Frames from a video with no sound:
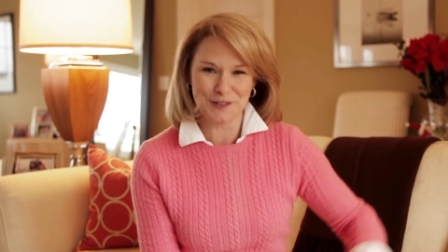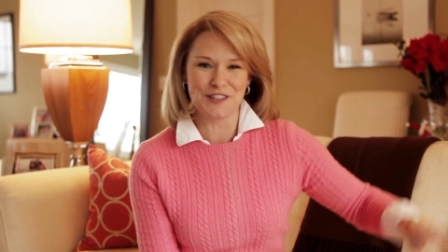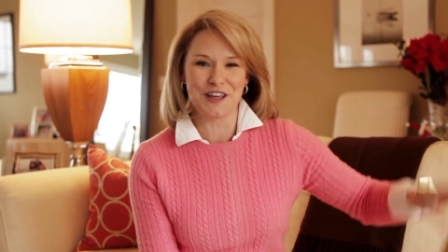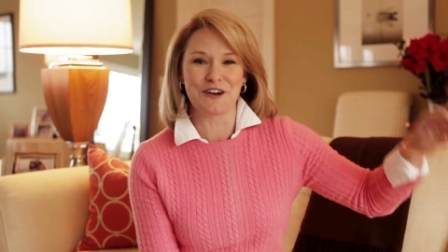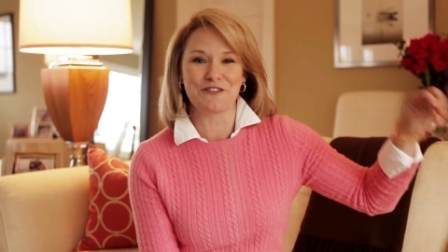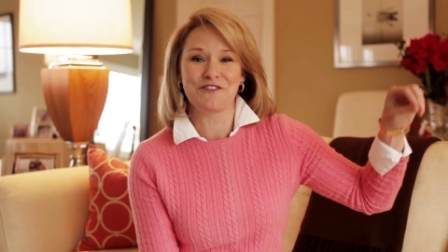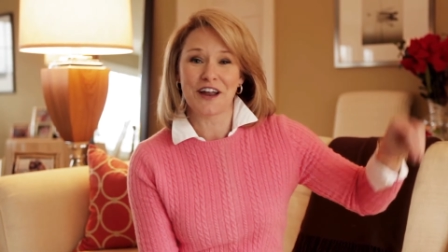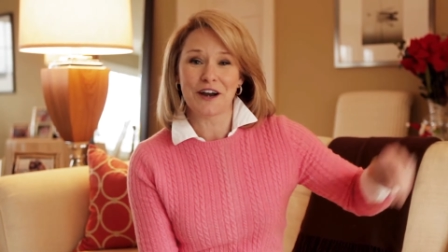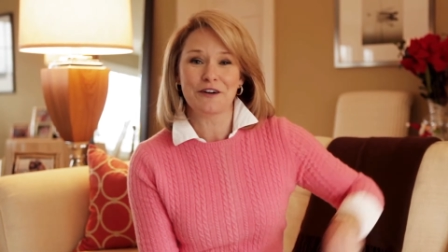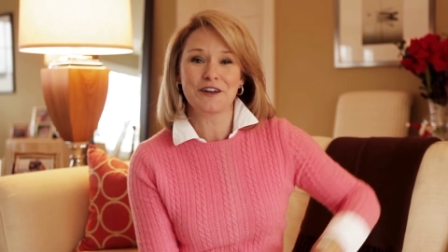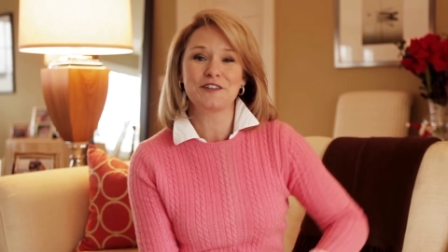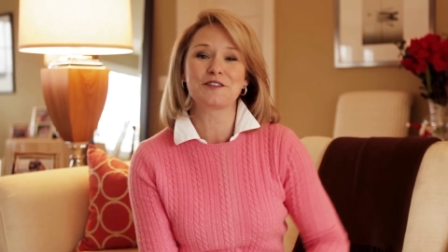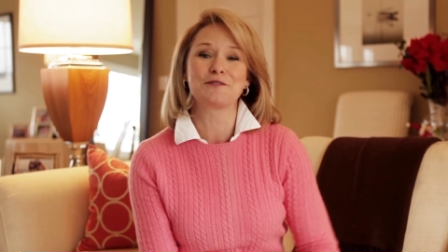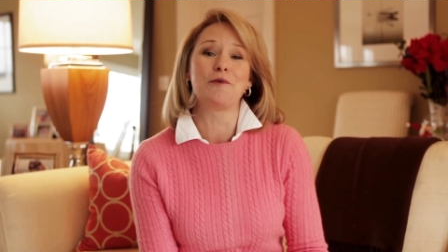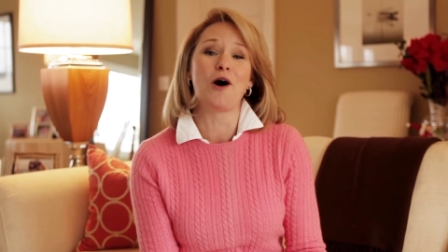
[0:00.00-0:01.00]
They're very
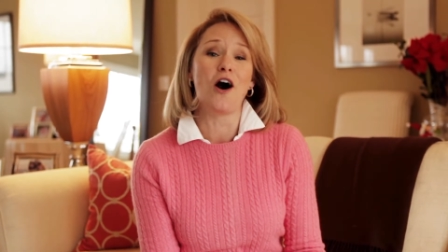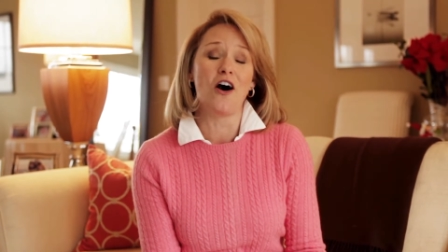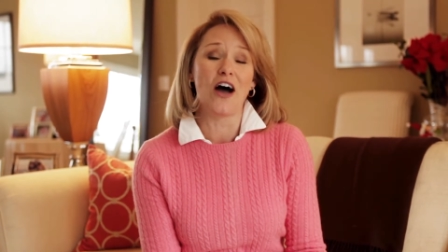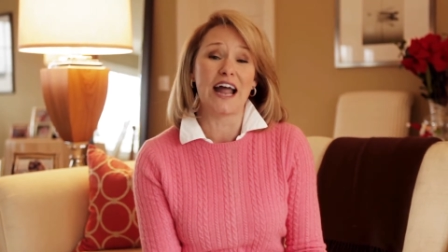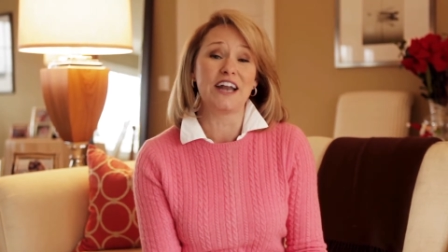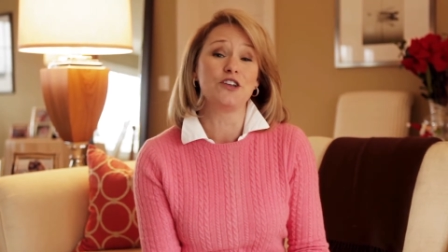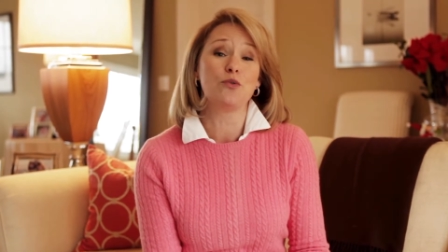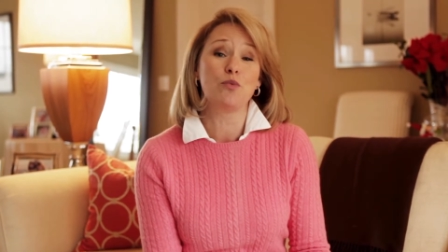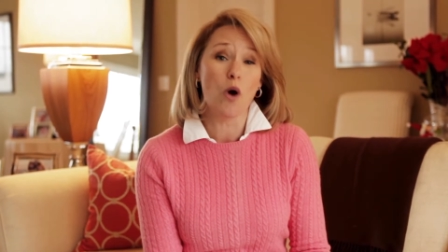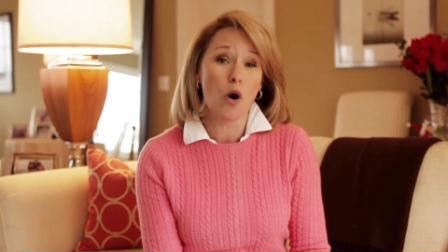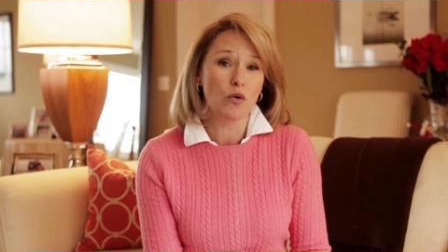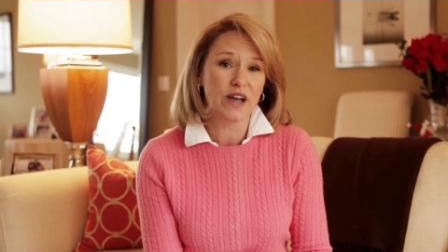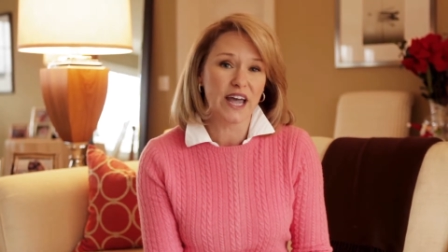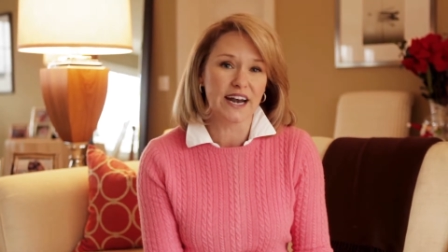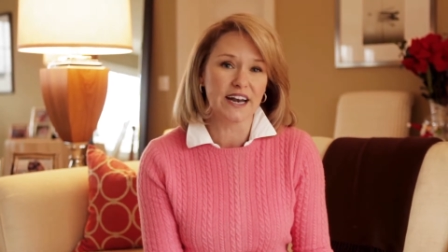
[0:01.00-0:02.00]
small and you
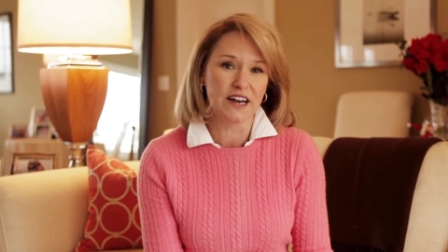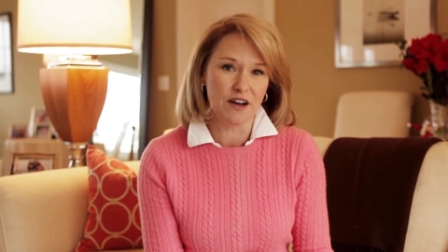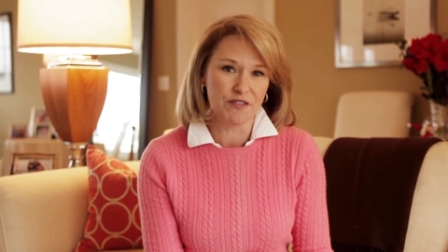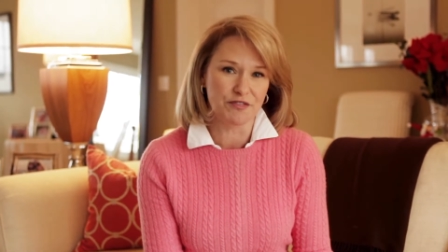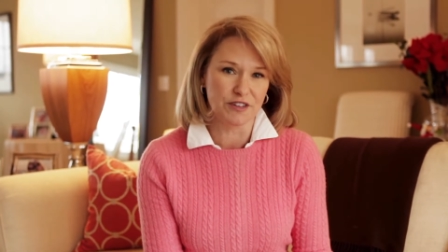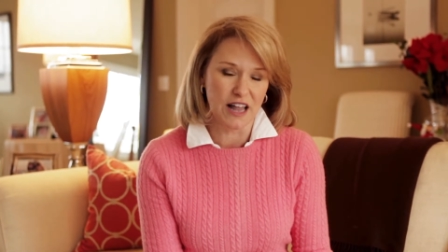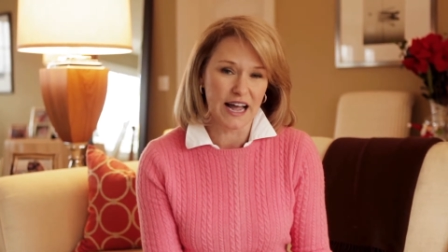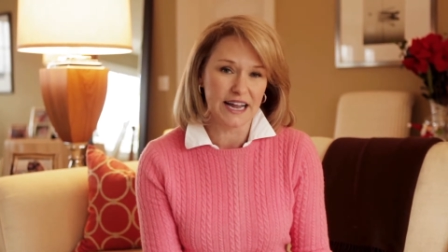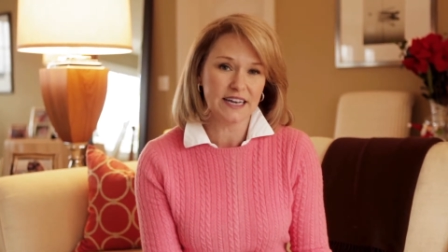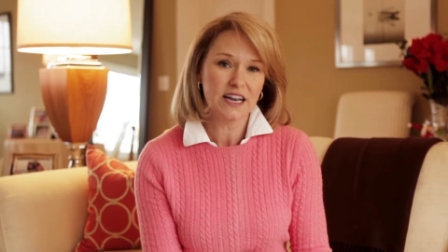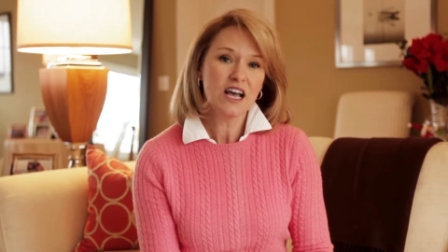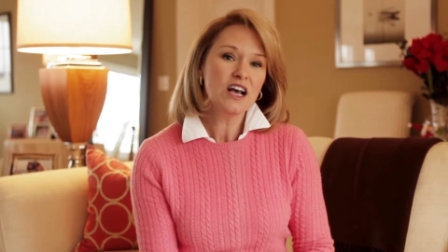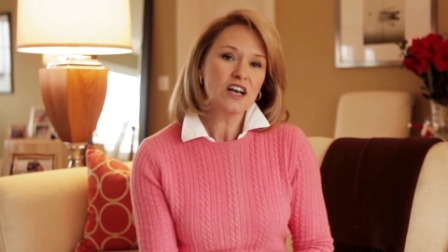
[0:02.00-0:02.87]
won't get enough light.